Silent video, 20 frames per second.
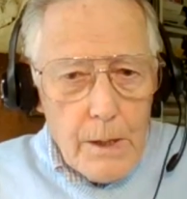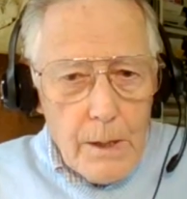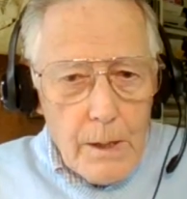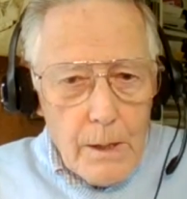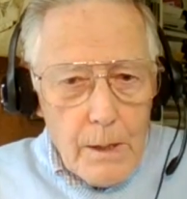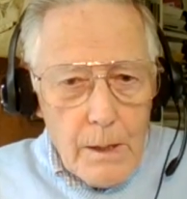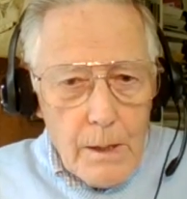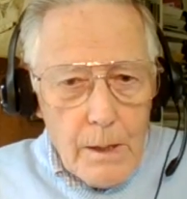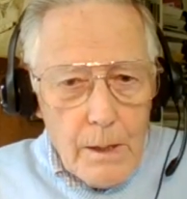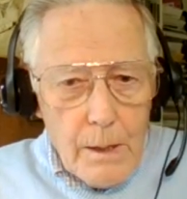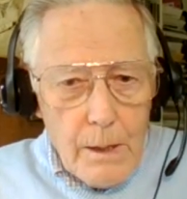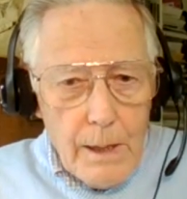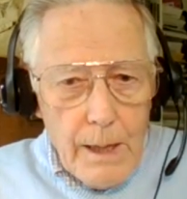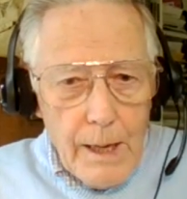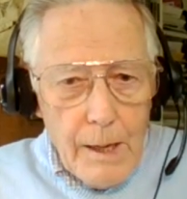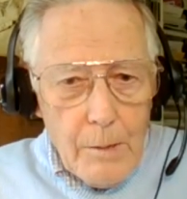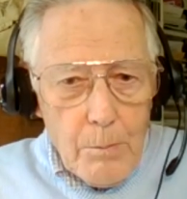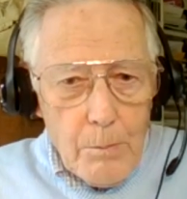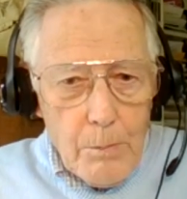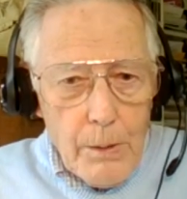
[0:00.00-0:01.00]

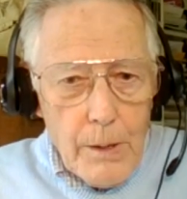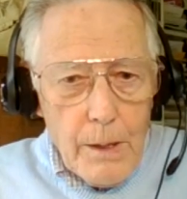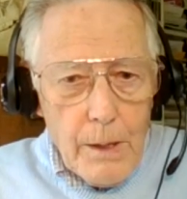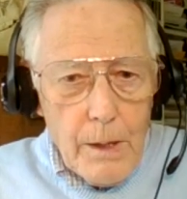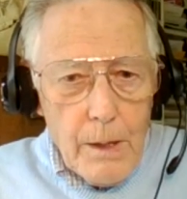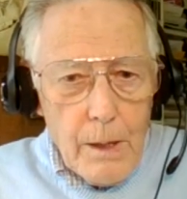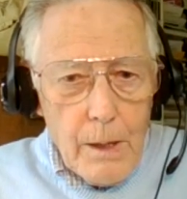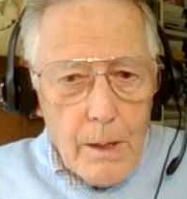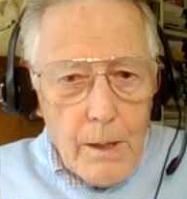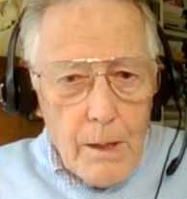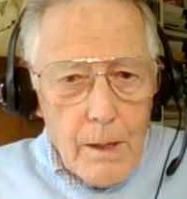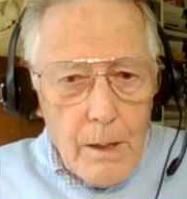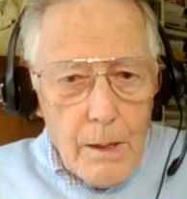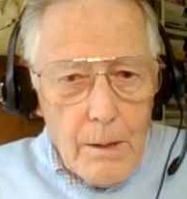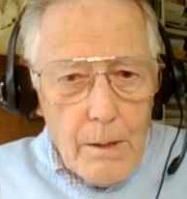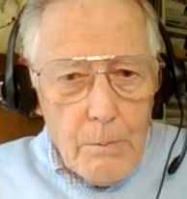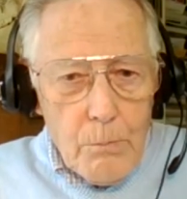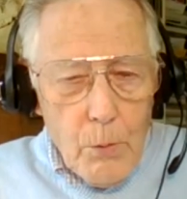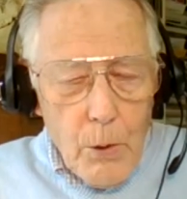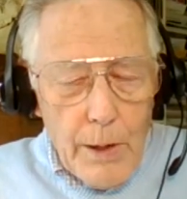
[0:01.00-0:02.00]

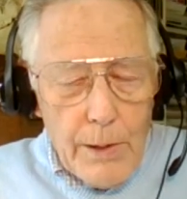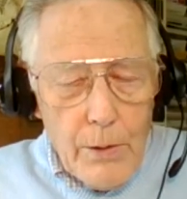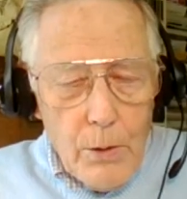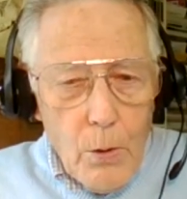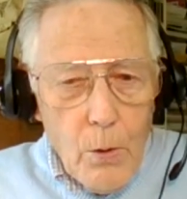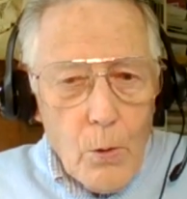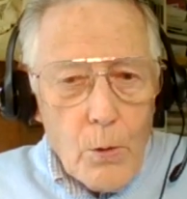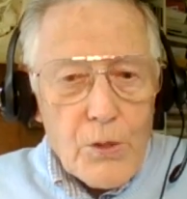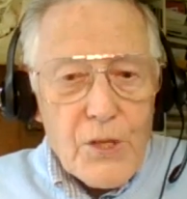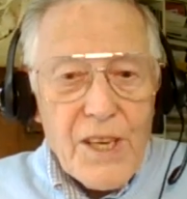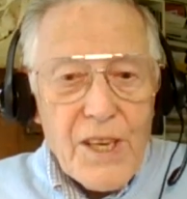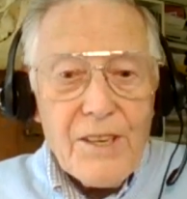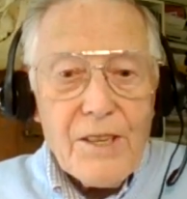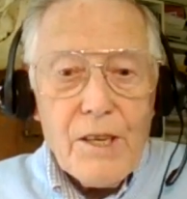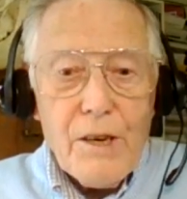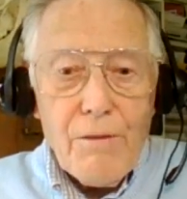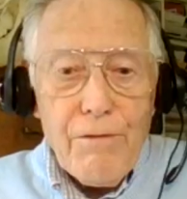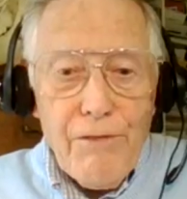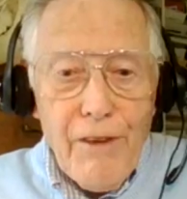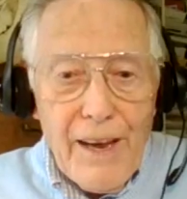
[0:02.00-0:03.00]
why the horse can
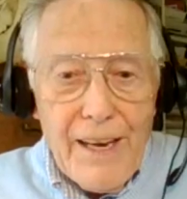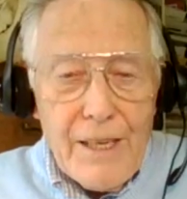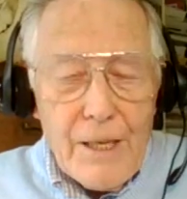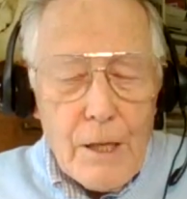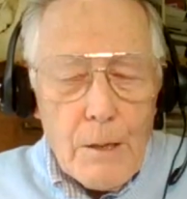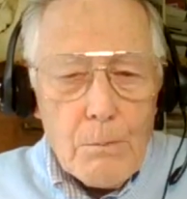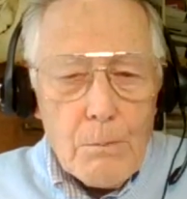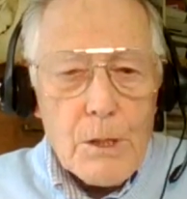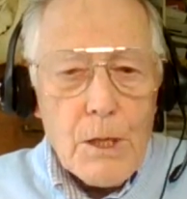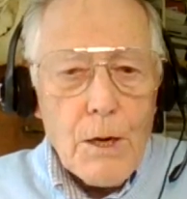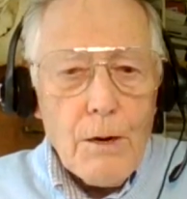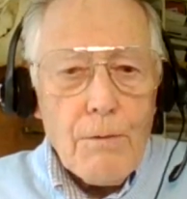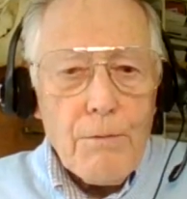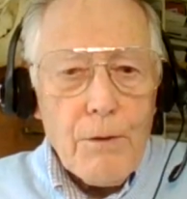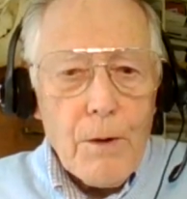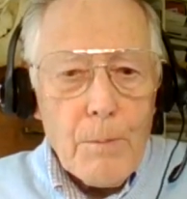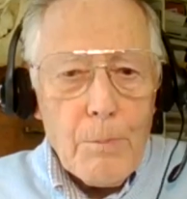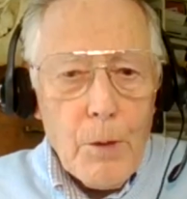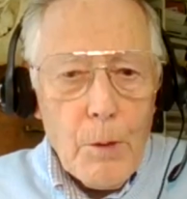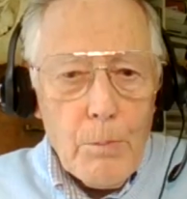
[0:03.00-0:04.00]
defend himself
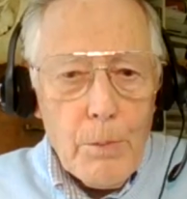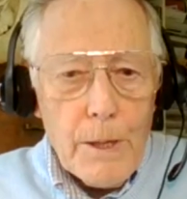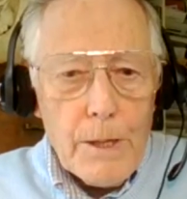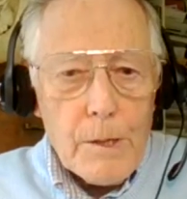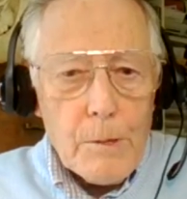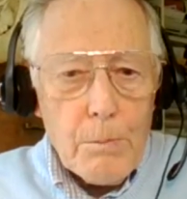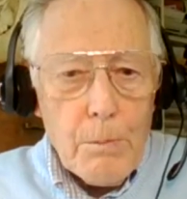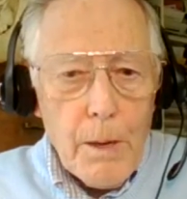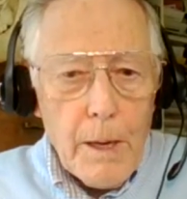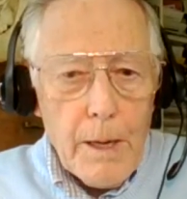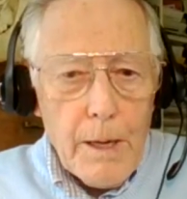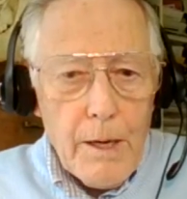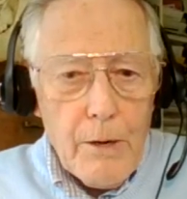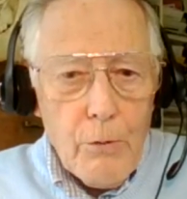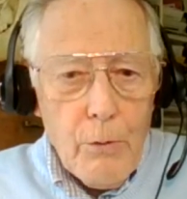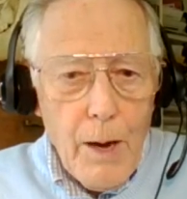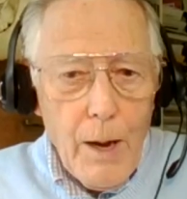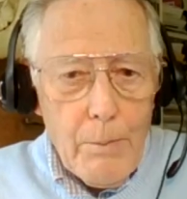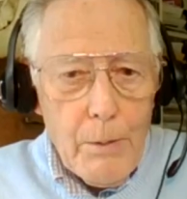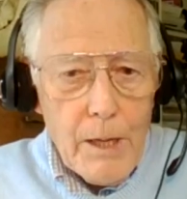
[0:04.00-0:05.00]
from the bit by
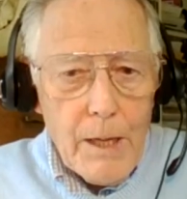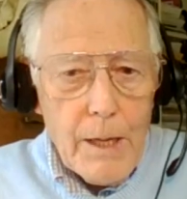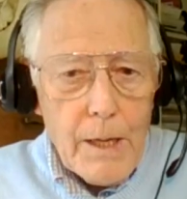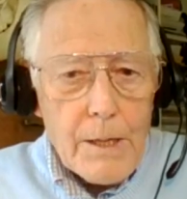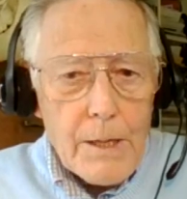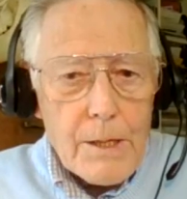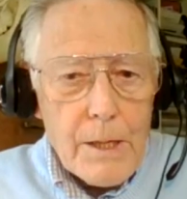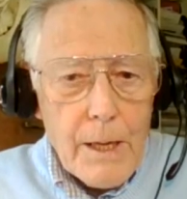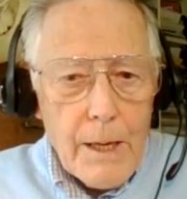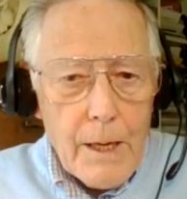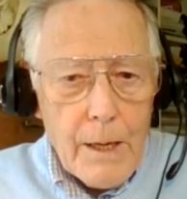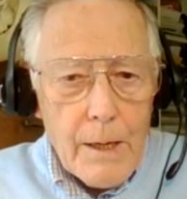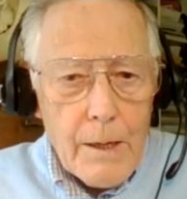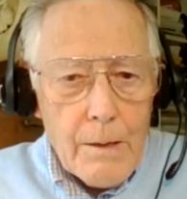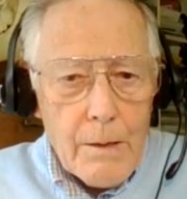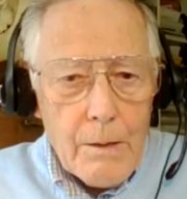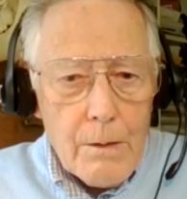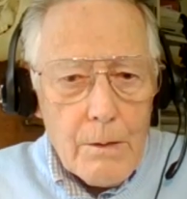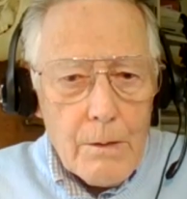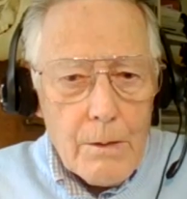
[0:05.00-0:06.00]
grabbing it
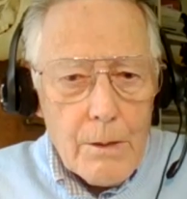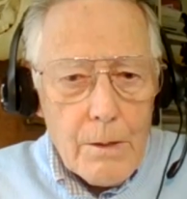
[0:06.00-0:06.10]
and